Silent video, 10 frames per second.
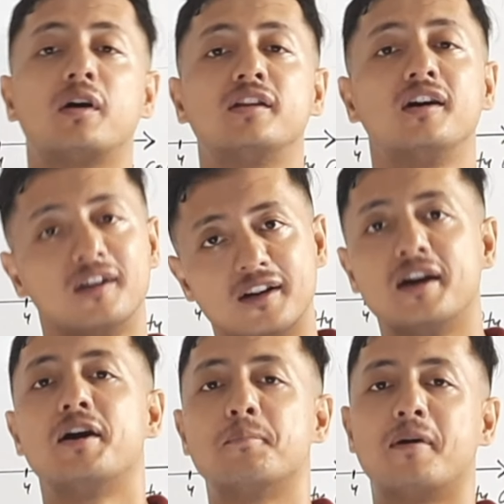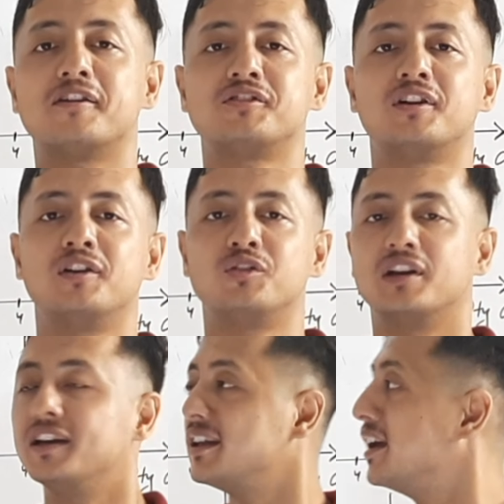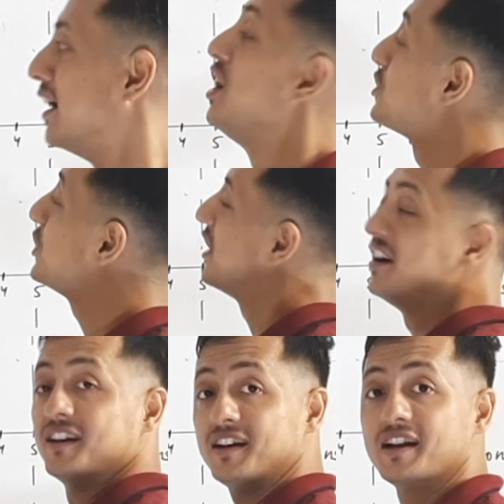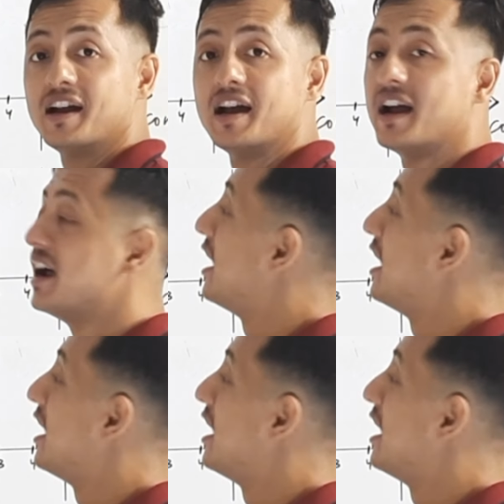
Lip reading: by the marginal utility. So here,